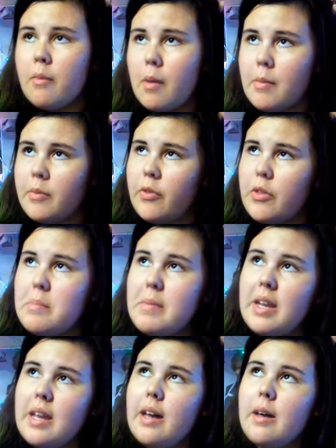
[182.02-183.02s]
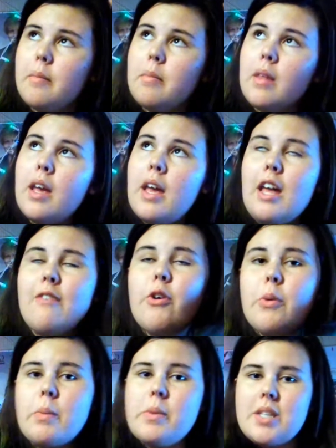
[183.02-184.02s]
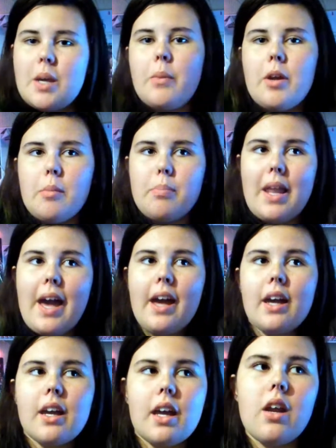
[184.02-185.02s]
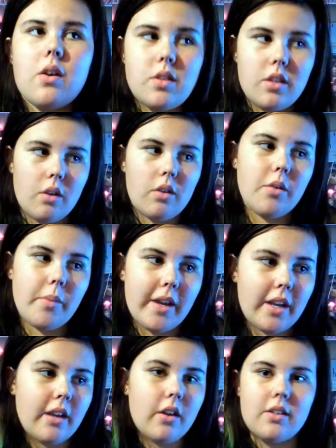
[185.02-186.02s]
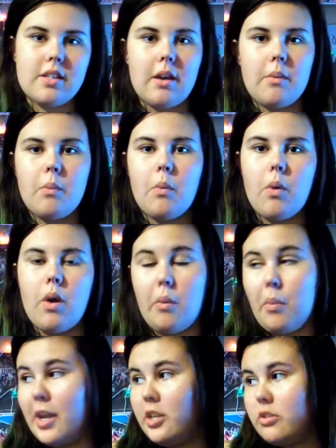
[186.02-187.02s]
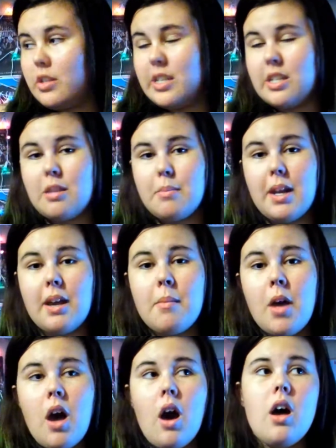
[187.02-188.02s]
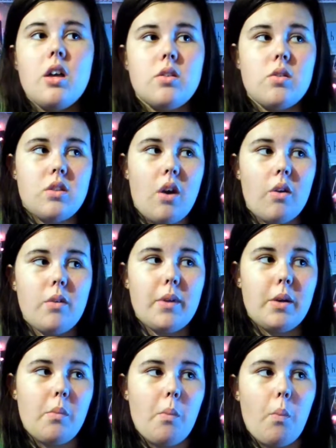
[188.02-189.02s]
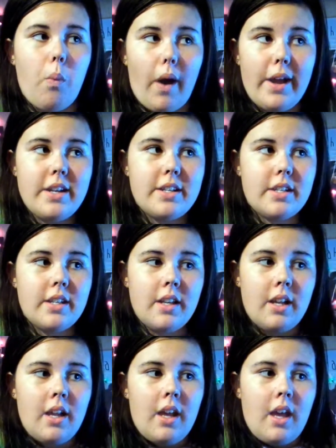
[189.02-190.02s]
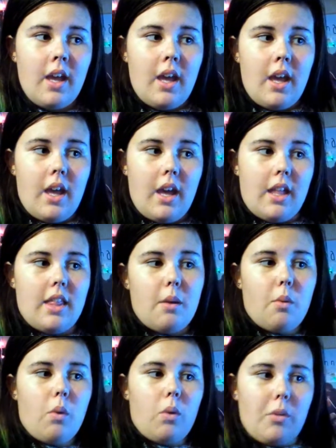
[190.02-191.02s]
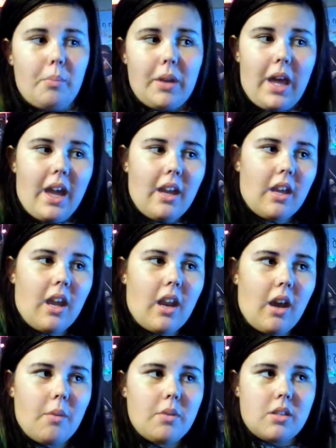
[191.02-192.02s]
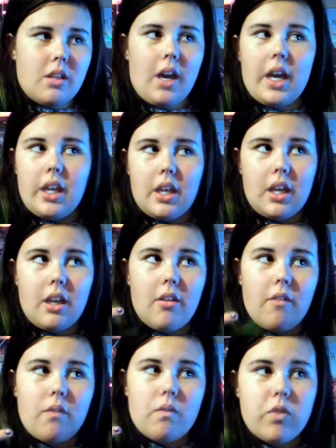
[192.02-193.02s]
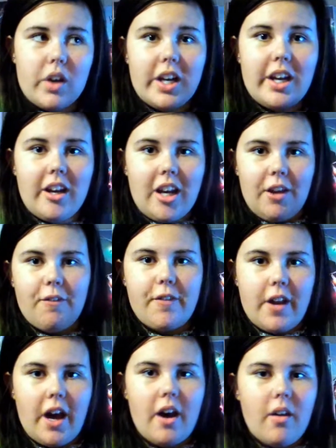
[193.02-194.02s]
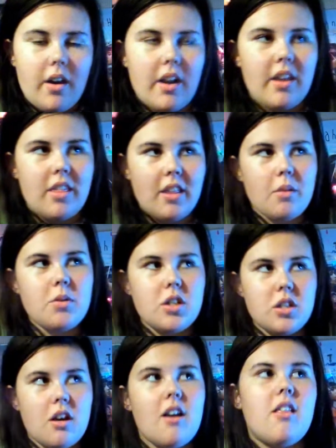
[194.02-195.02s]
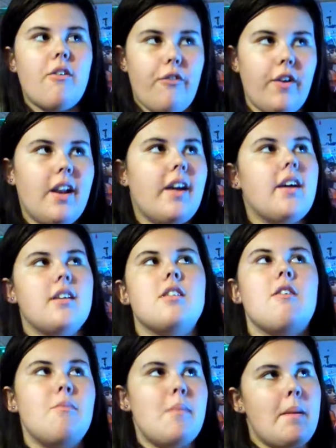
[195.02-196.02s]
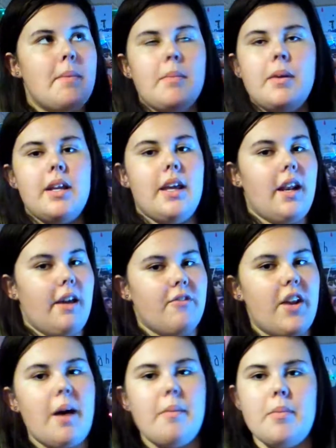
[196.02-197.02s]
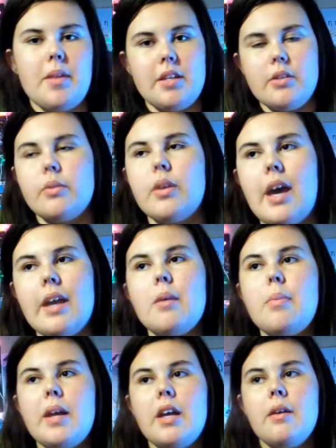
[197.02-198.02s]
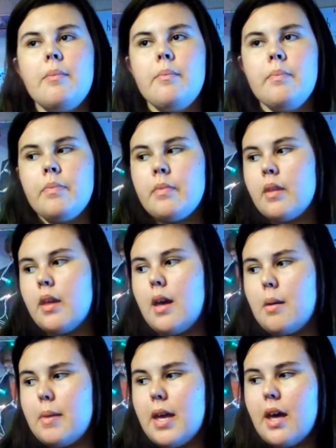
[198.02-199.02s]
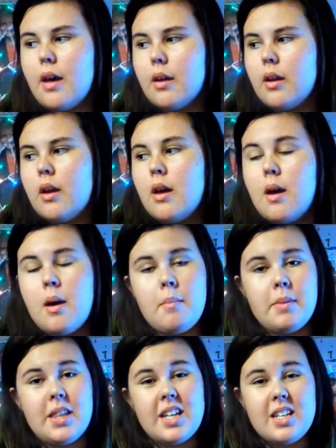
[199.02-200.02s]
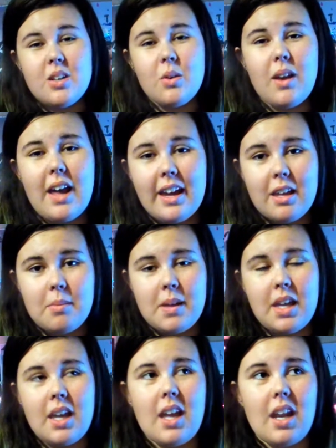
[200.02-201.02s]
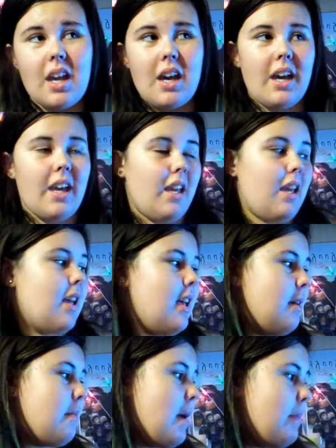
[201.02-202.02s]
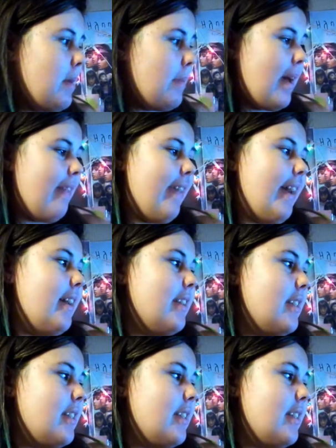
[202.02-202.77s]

right before the meetup everyone was like wearing black and I was the only one because I wore a white dress to the meetup so I was the only one in white and they were all in black and I was like really left out and I think that was just kind of the feelings of maybe I'm gonna get left out maybe they don't like me coming out but they did all like me and I am happy about that.